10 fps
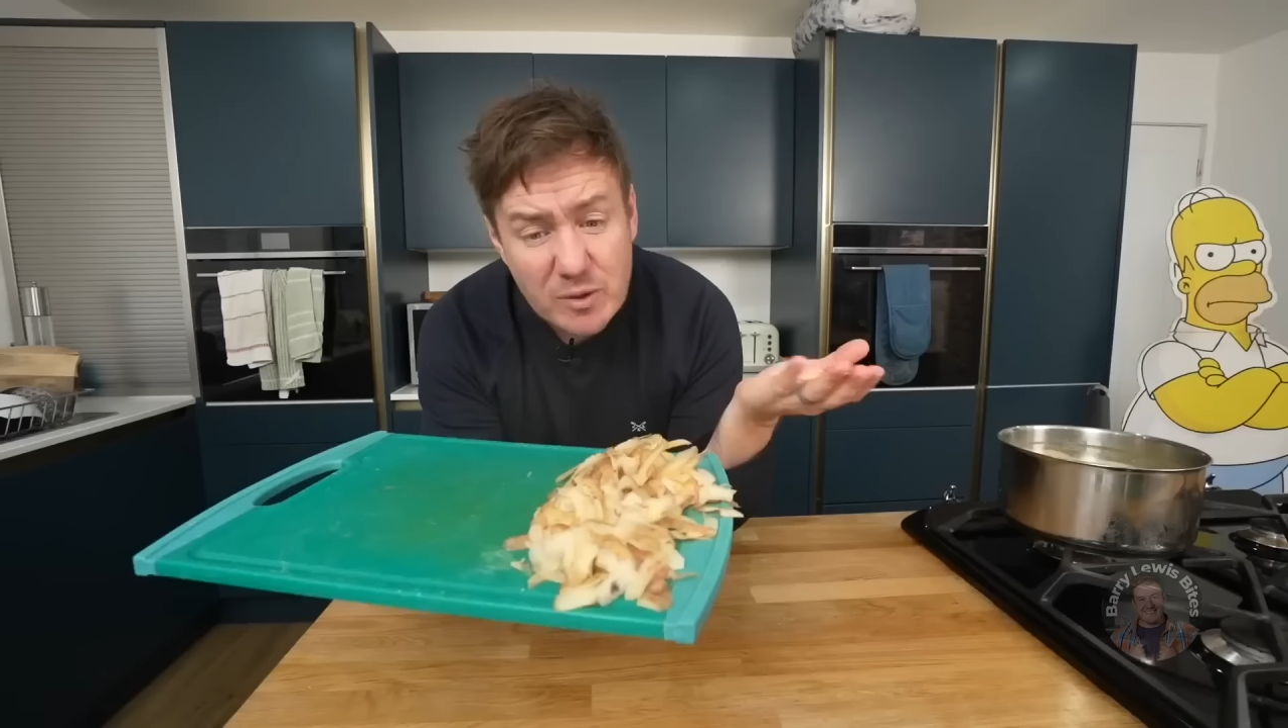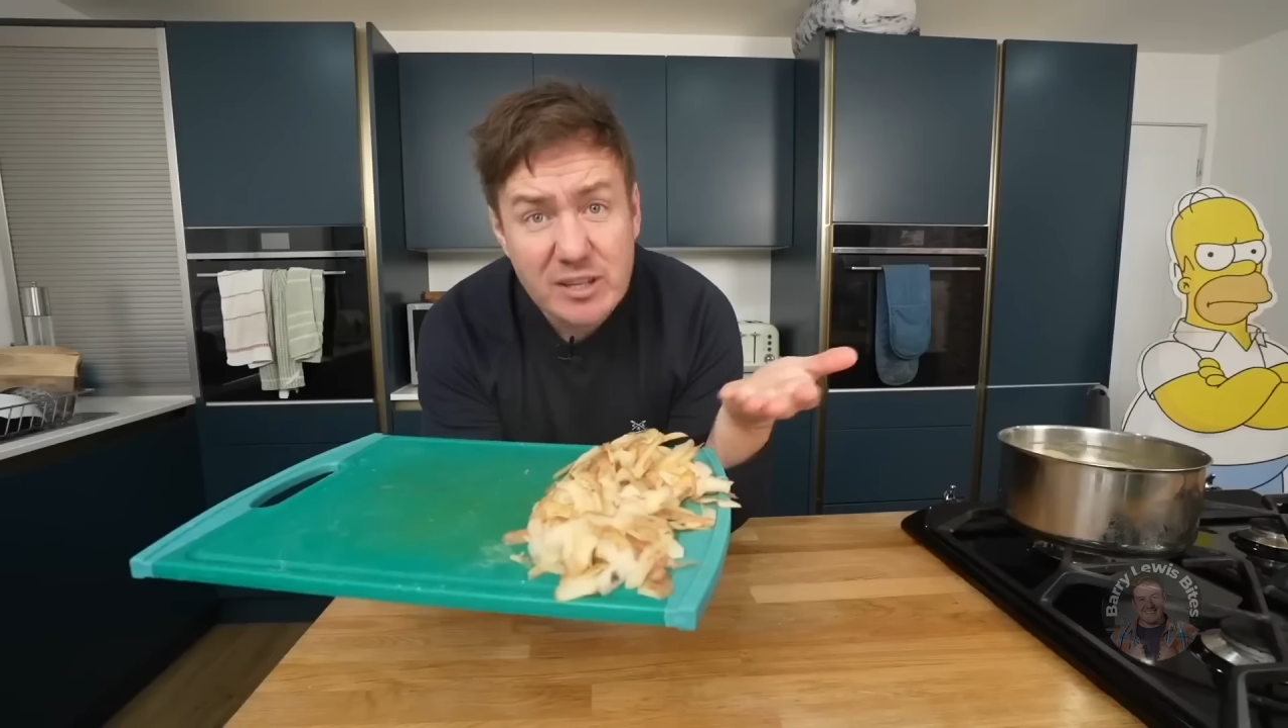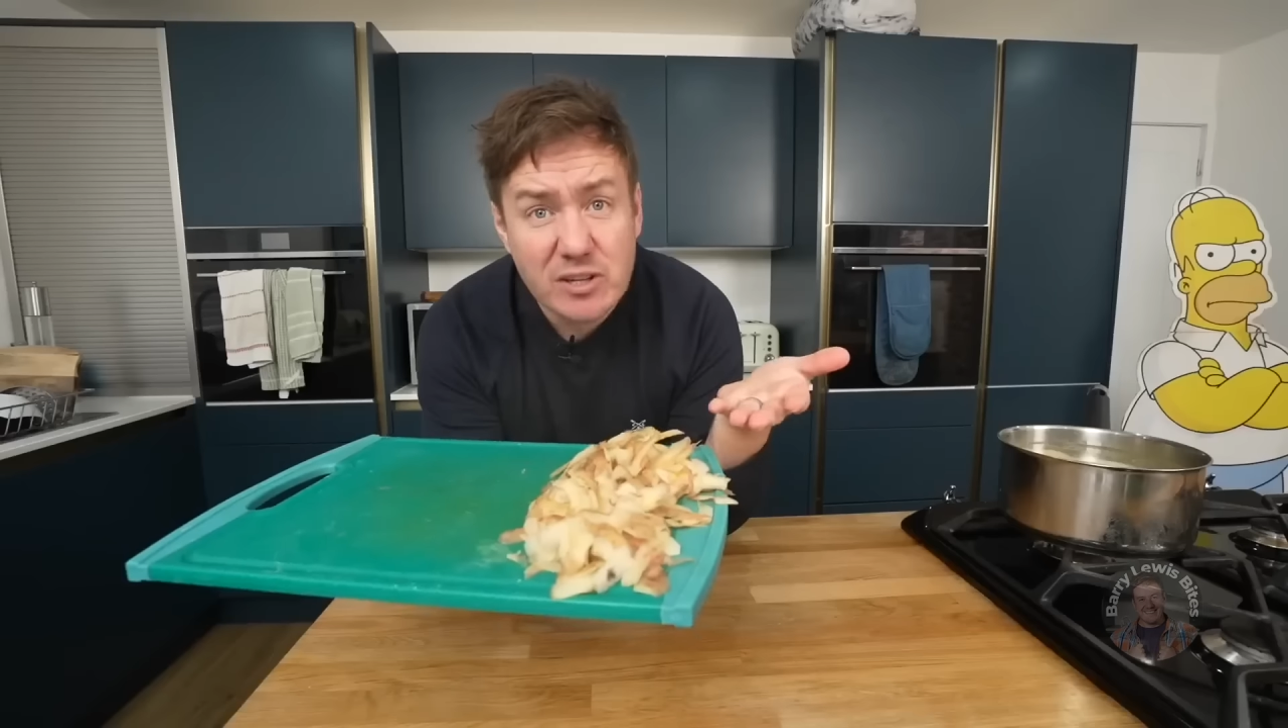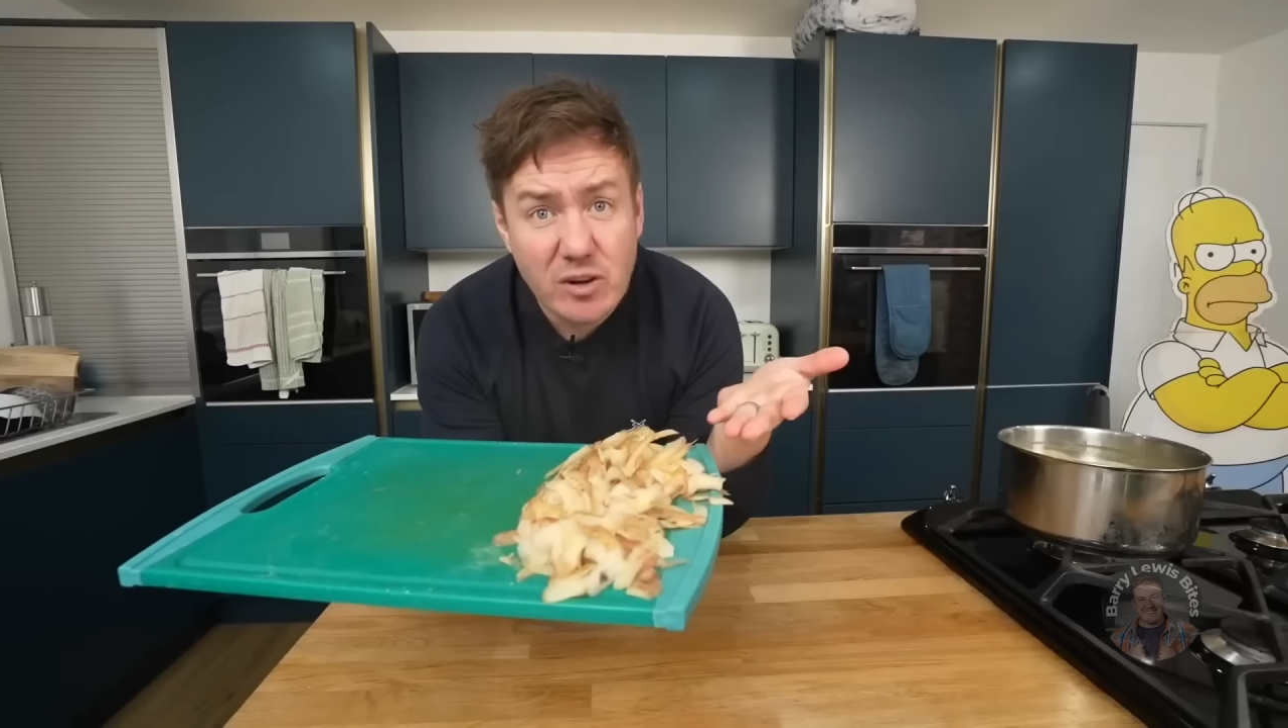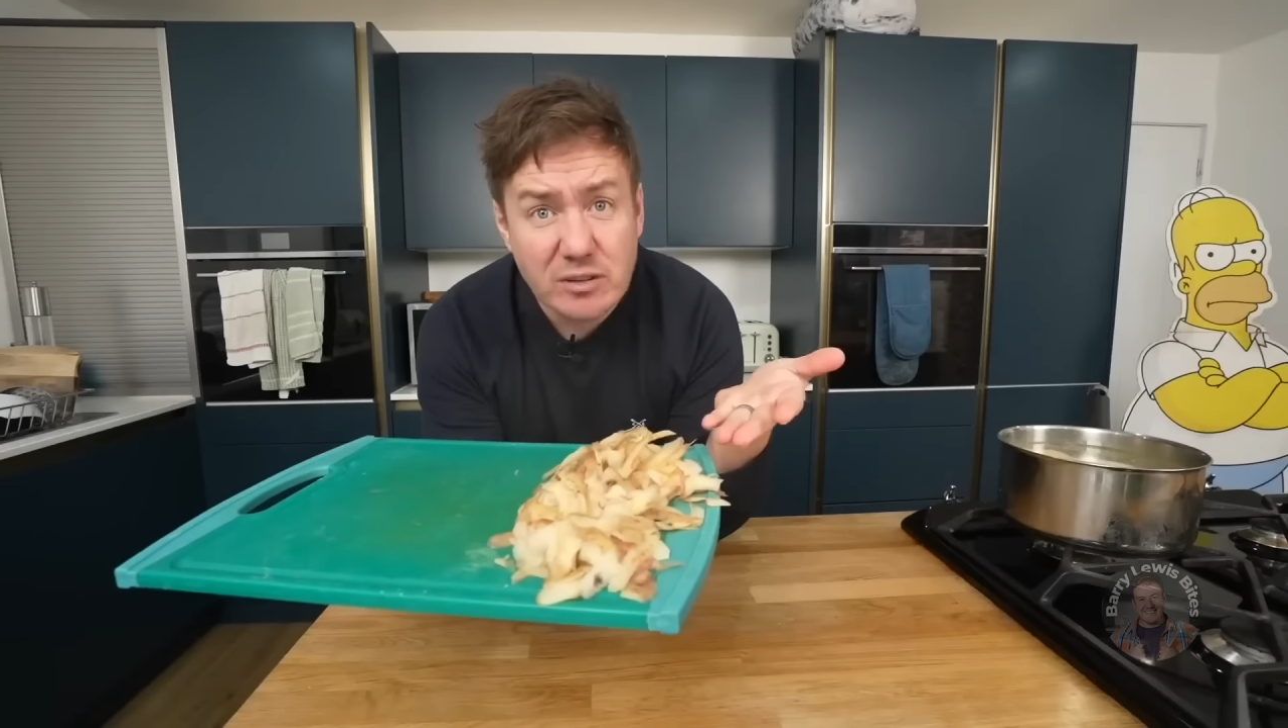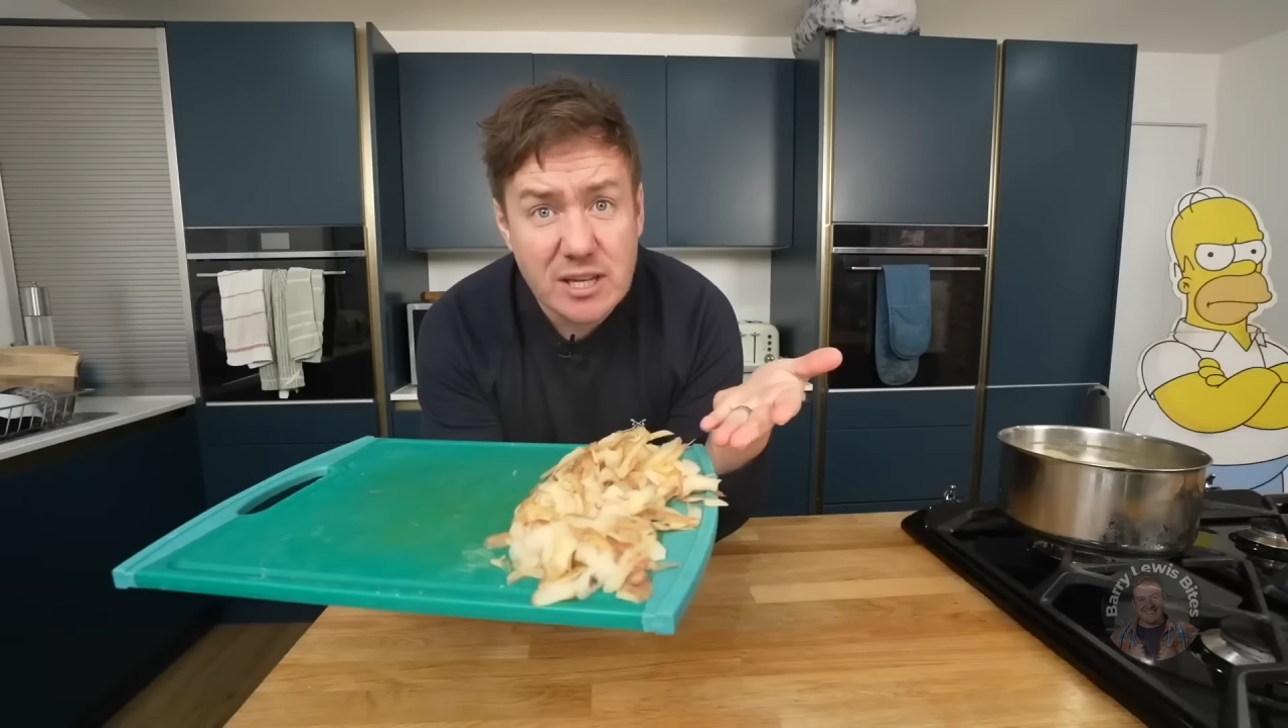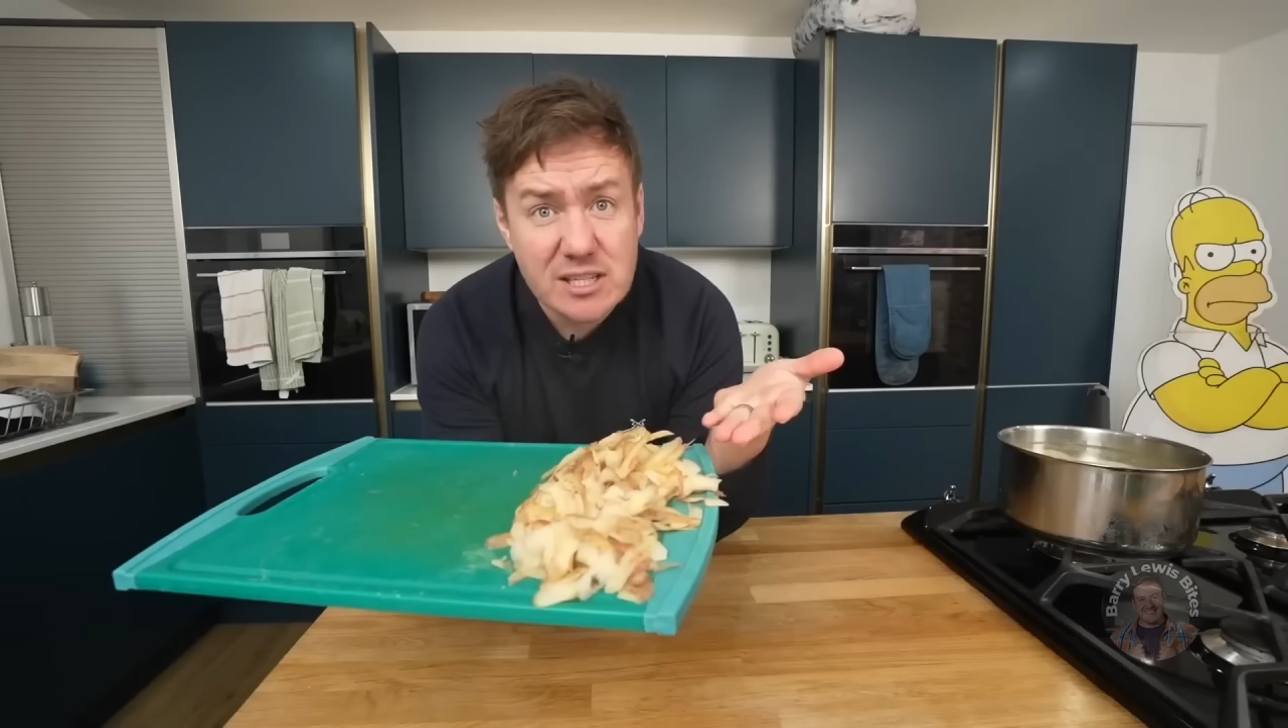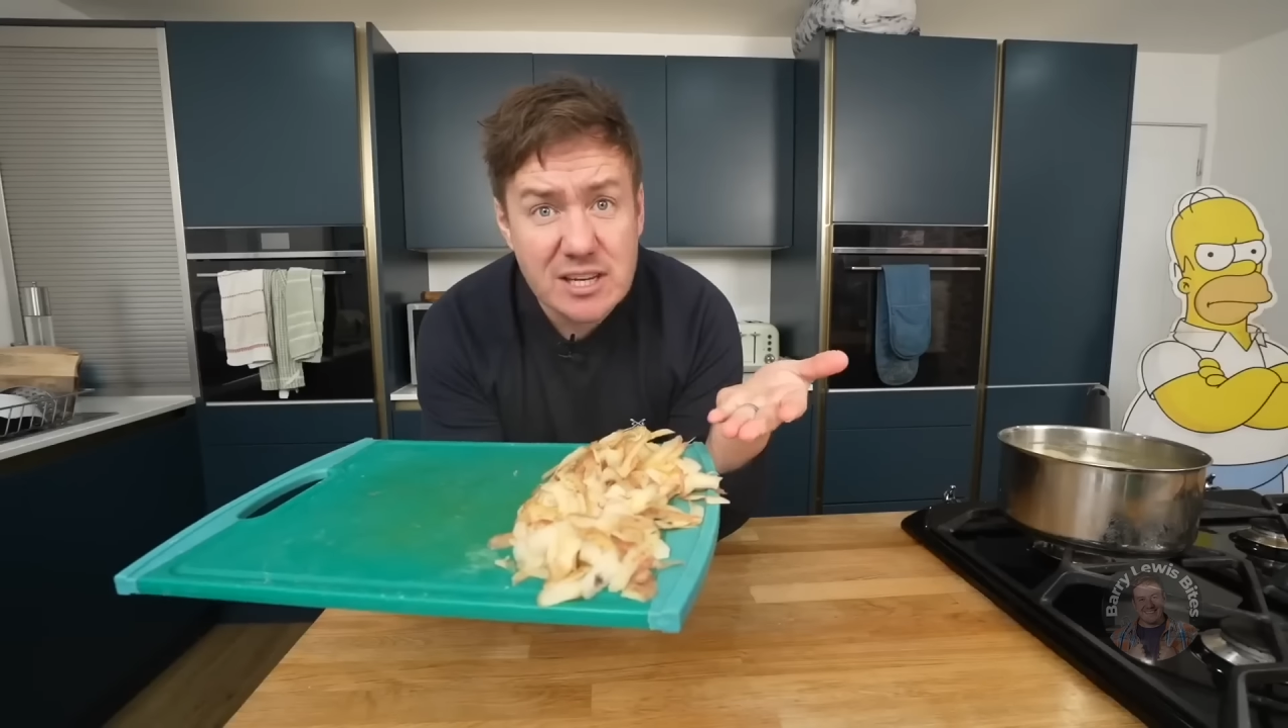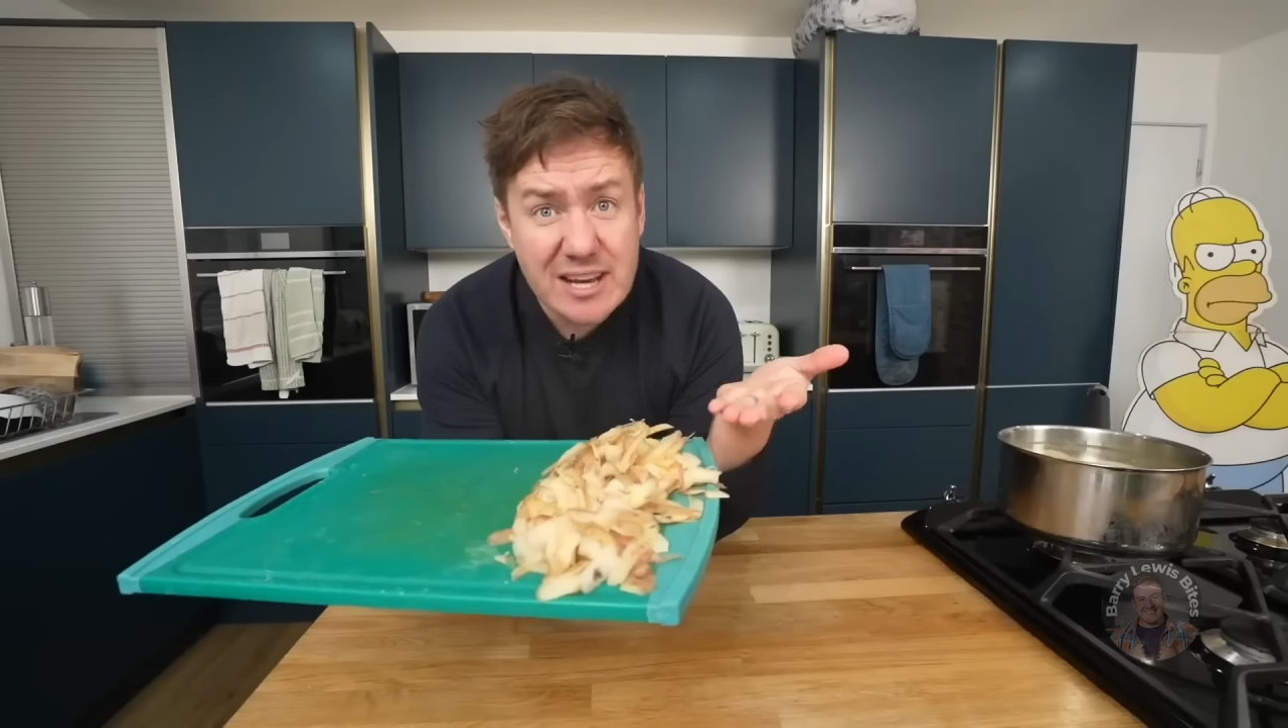we can cook these in